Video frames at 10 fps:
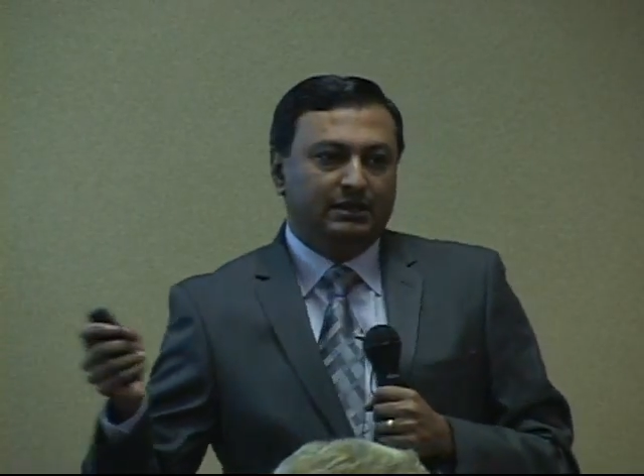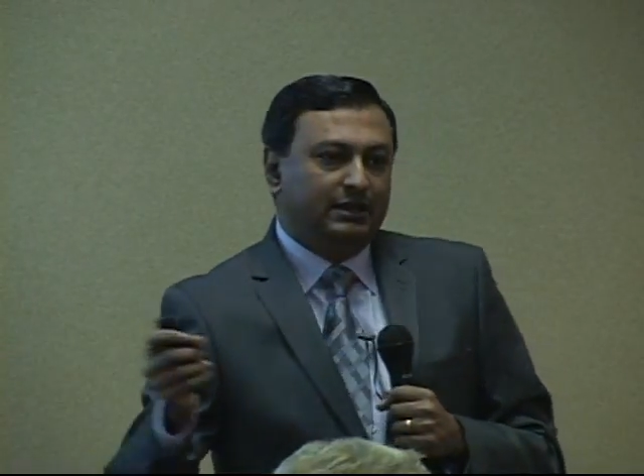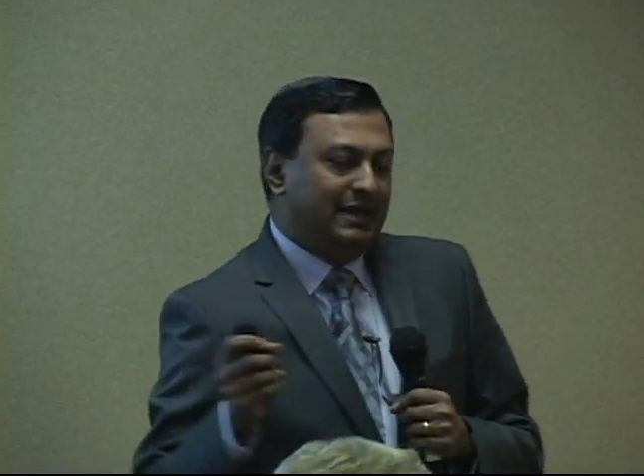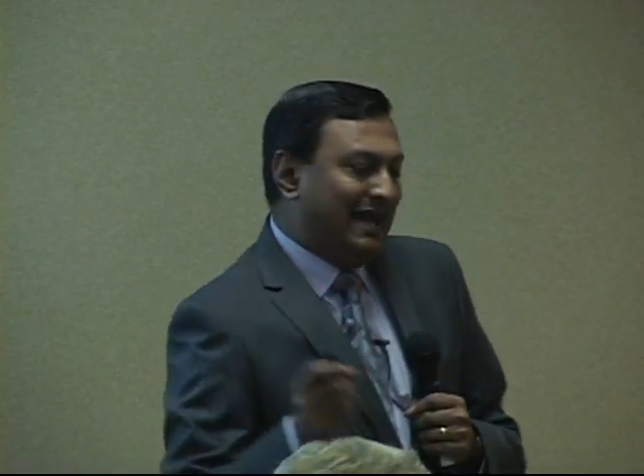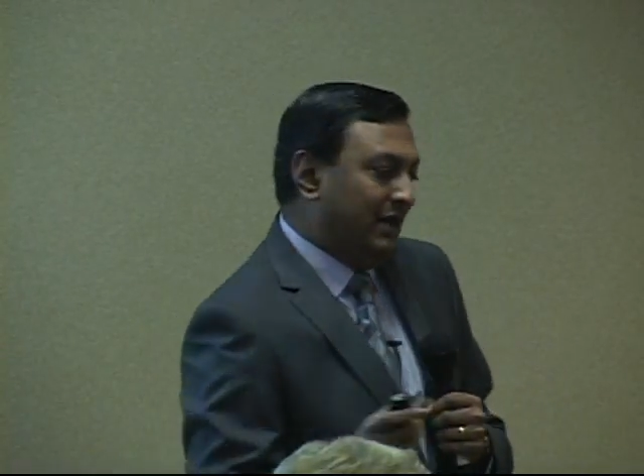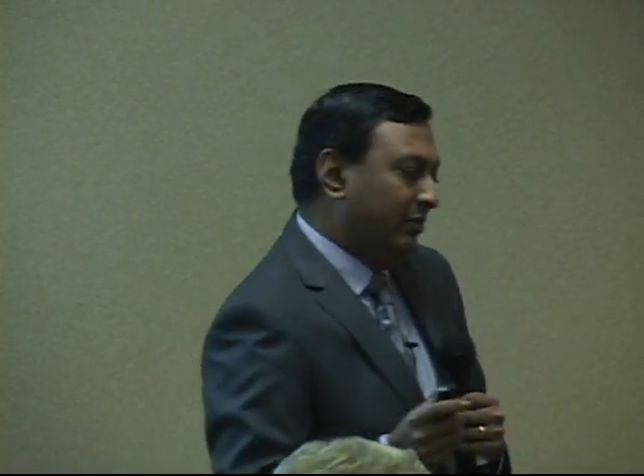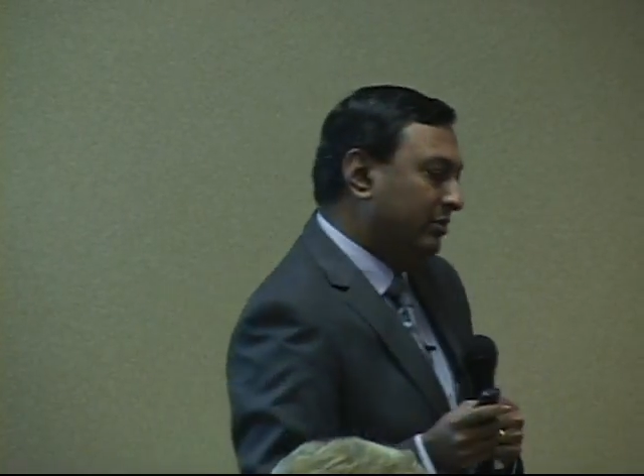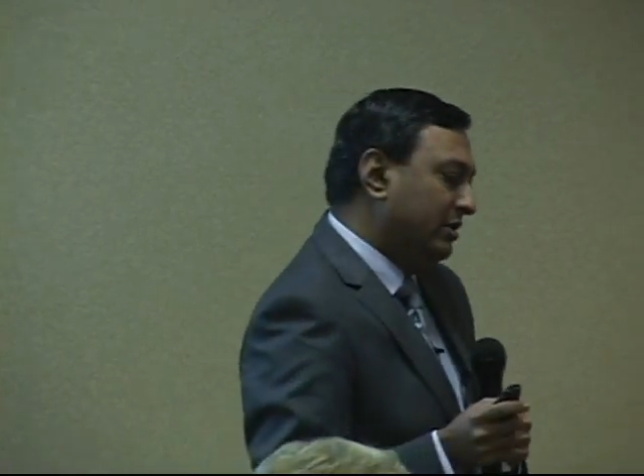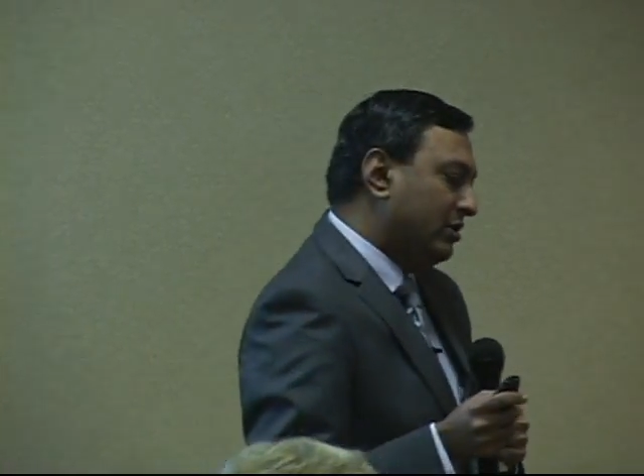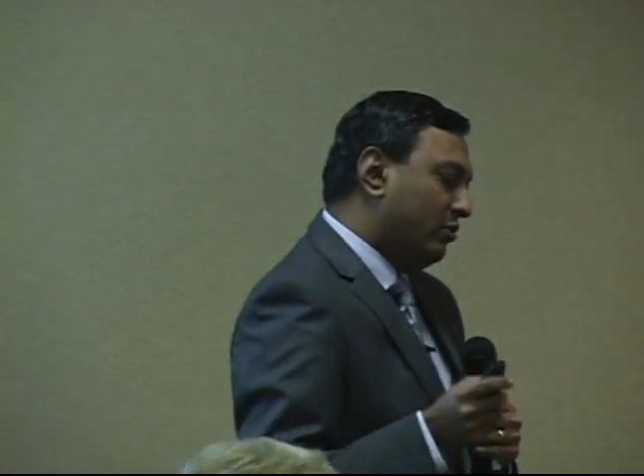Now,
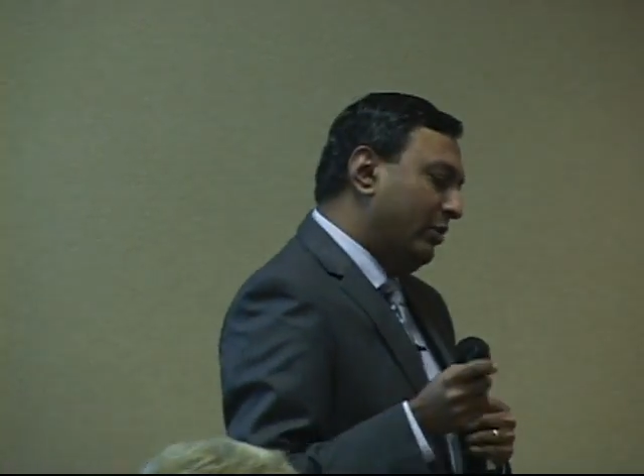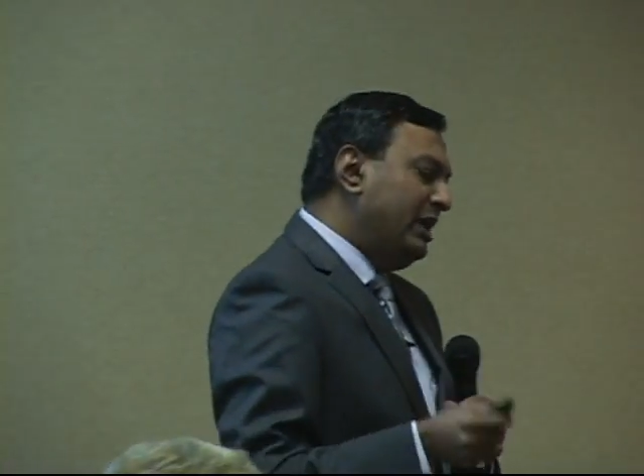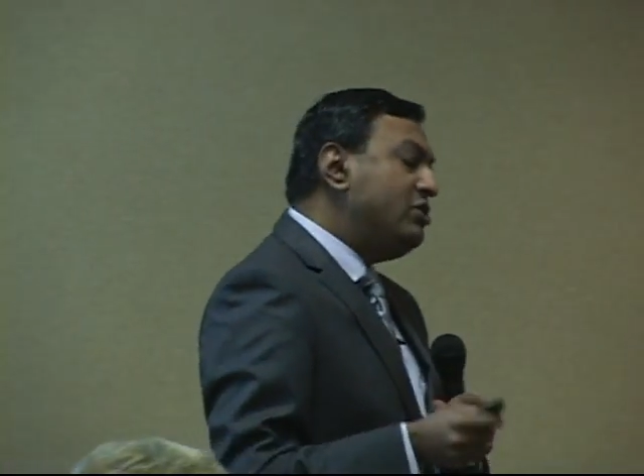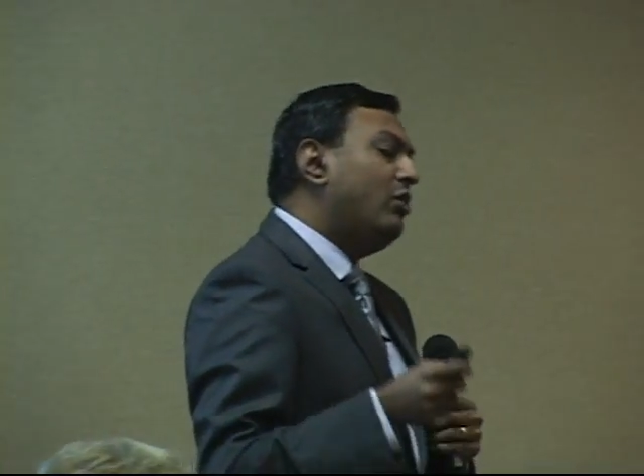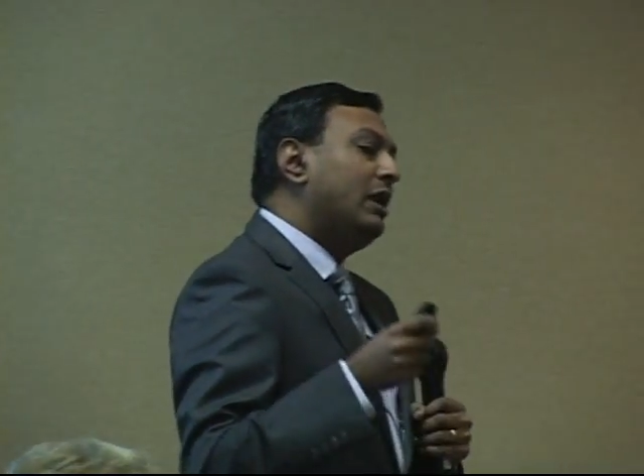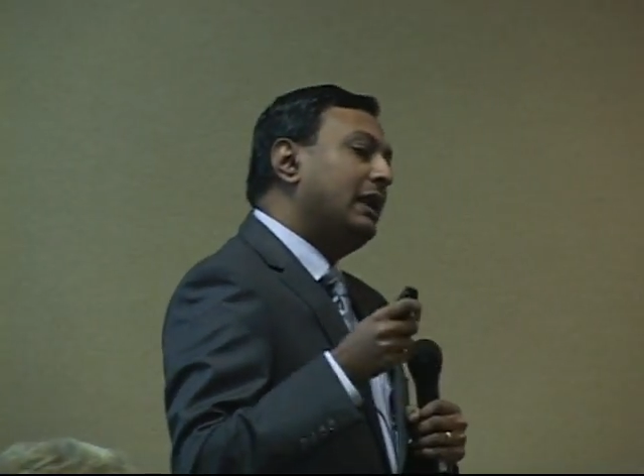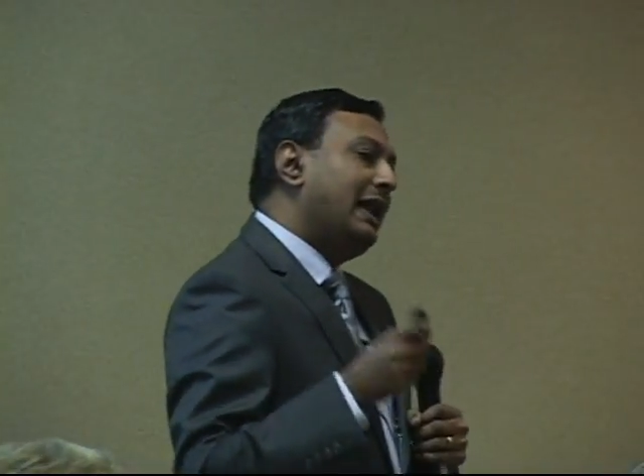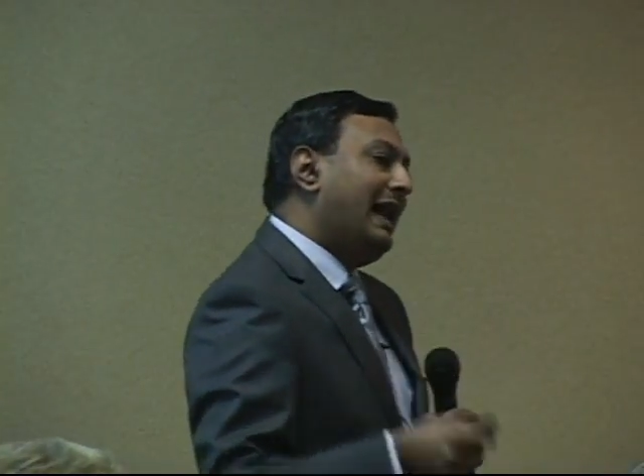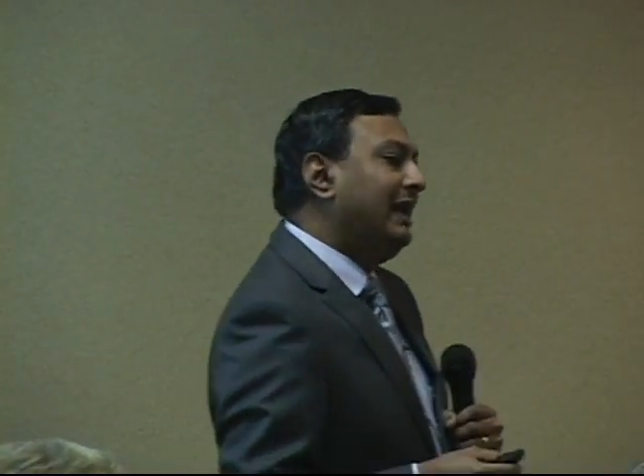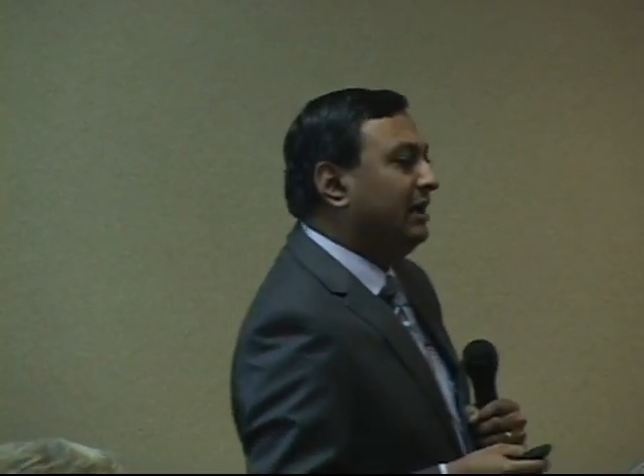we do a
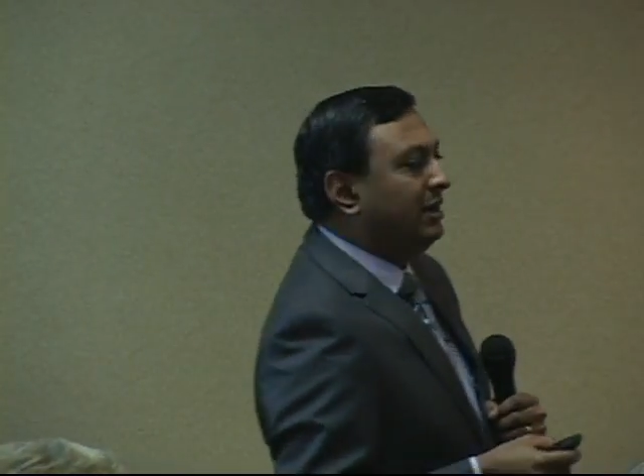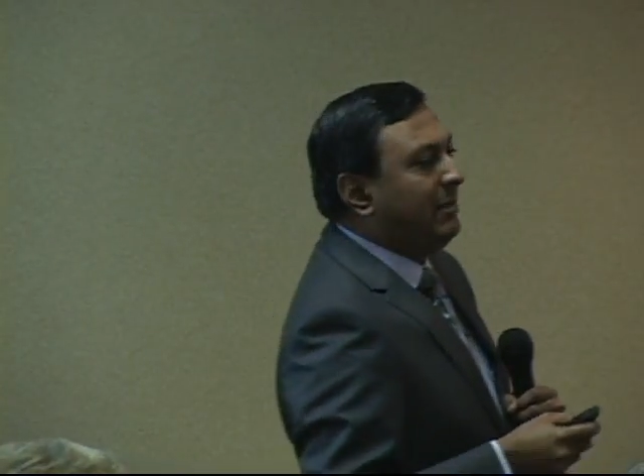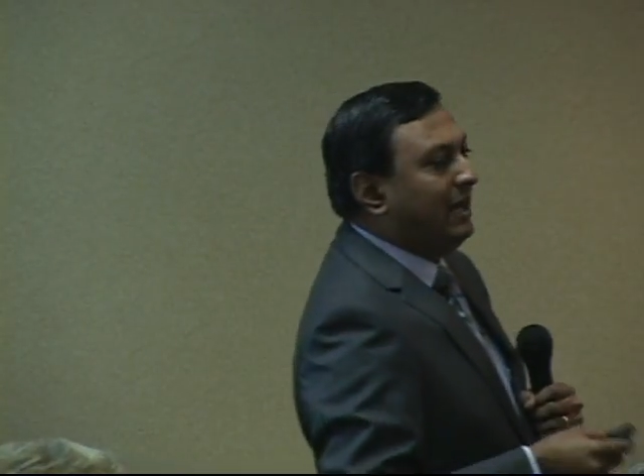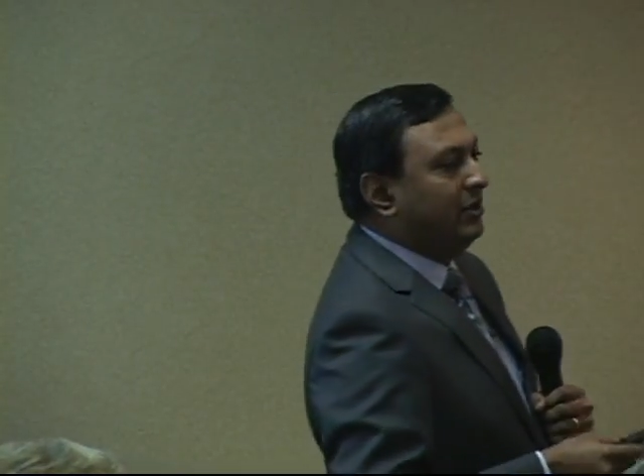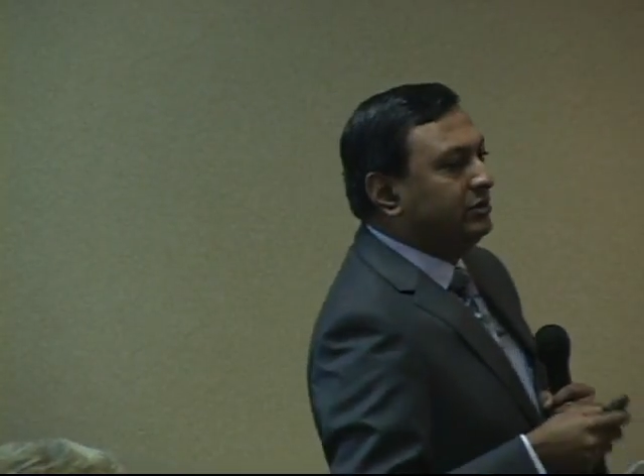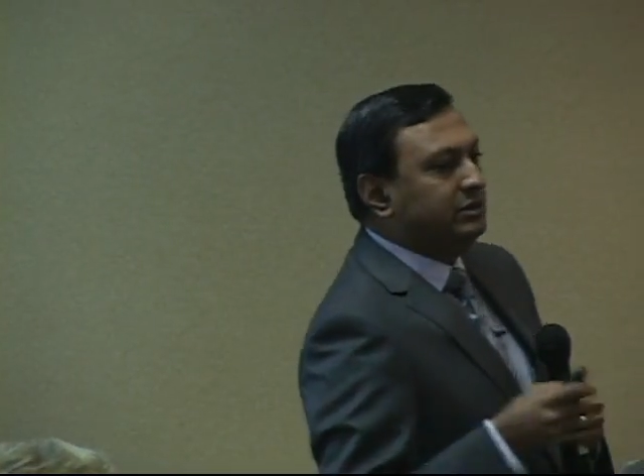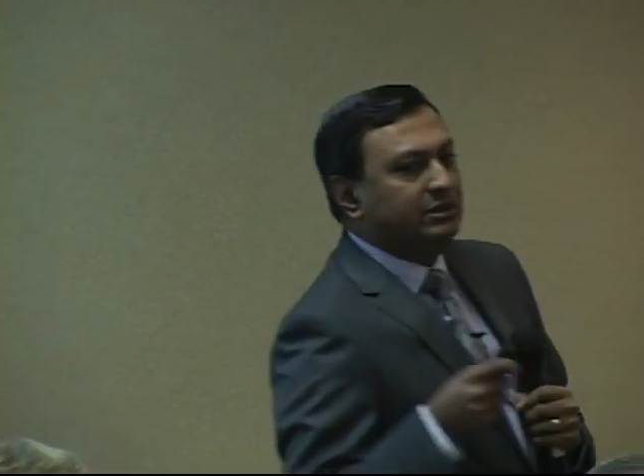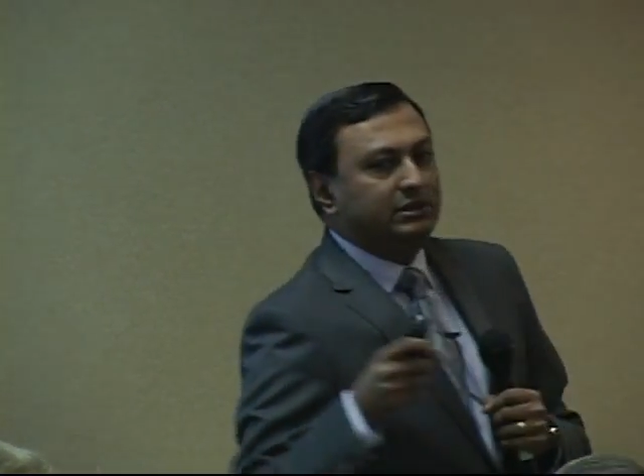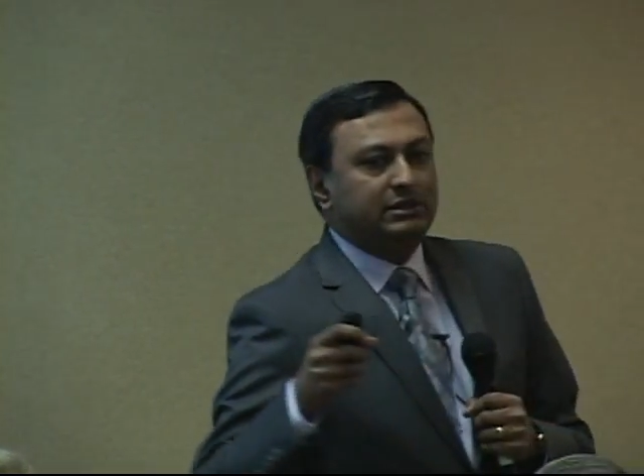lot about